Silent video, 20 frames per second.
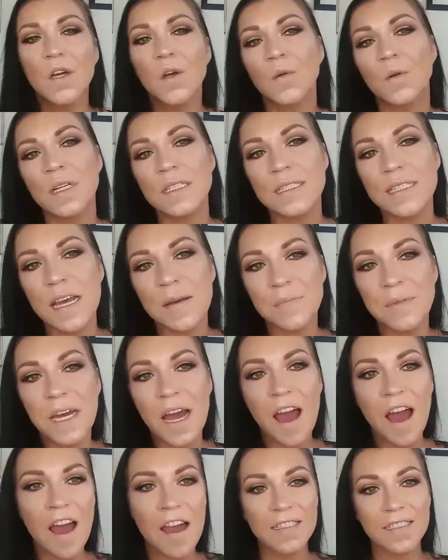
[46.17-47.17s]
What's up
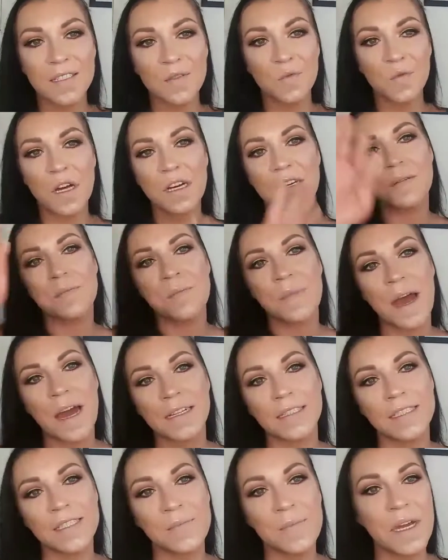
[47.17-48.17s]
guys and welcome
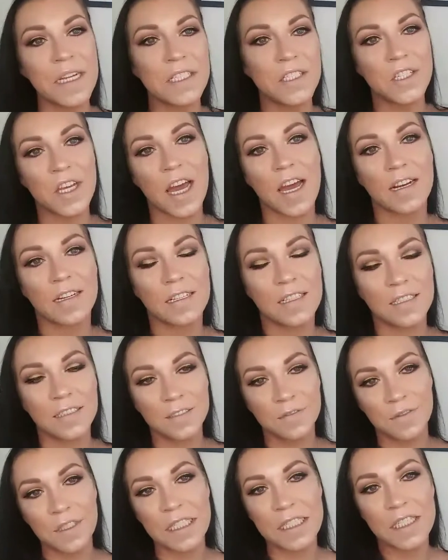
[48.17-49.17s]
back to my channel.
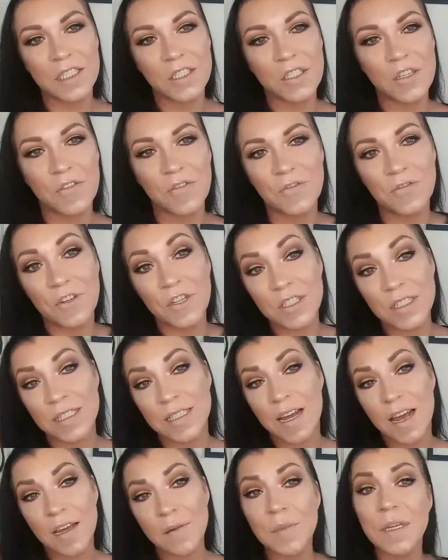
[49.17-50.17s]
If this is your first
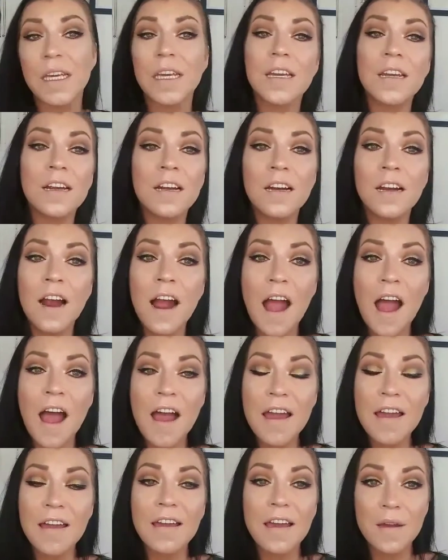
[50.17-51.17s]
time here,
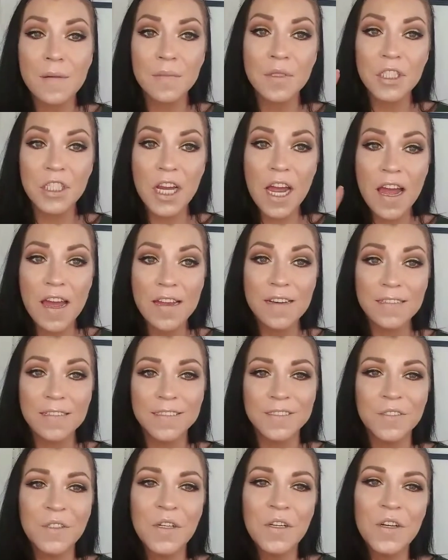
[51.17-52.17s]
hi, I'm Jen.
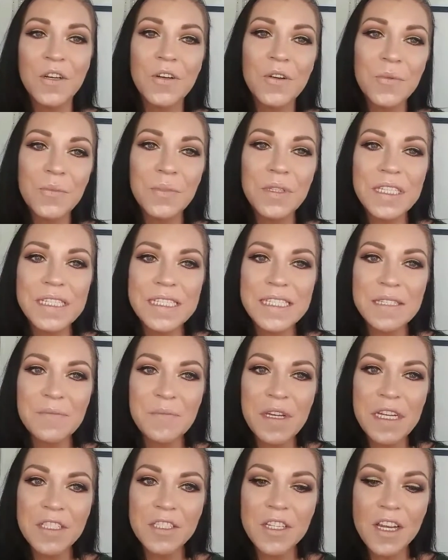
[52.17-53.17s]
Pleased to
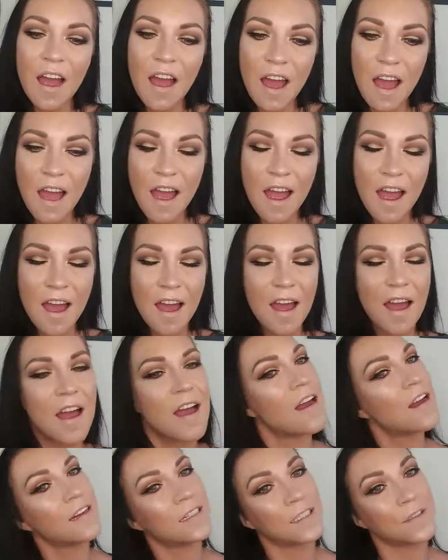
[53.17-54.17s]
meet you.
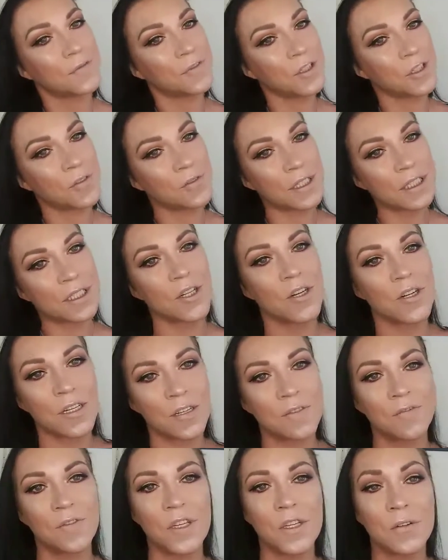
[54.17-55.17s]
And if you're a
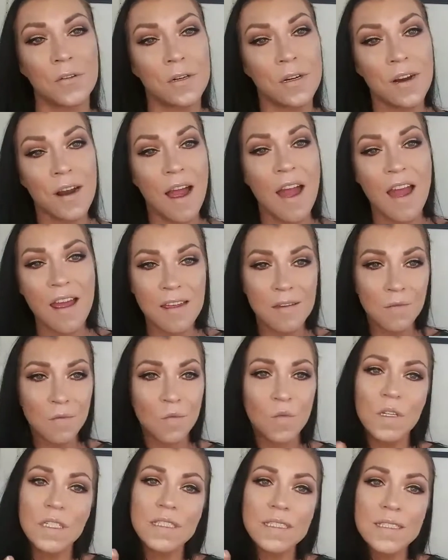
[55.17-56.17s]
returning viewer, hey,
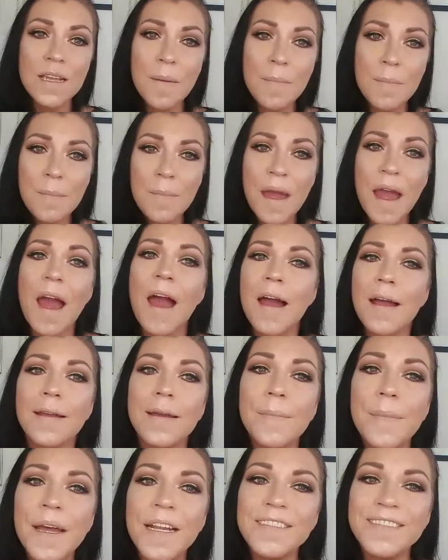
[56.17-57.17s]
what's up? How
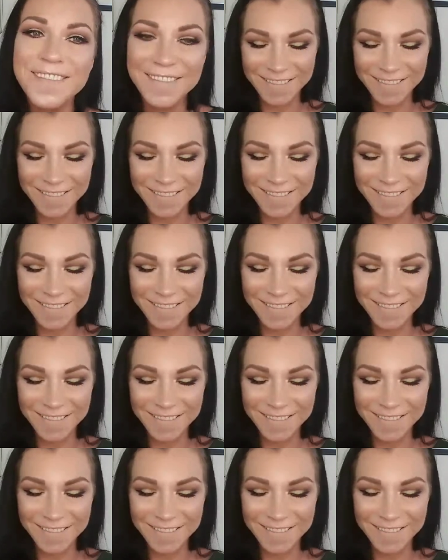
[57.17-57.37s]
you been?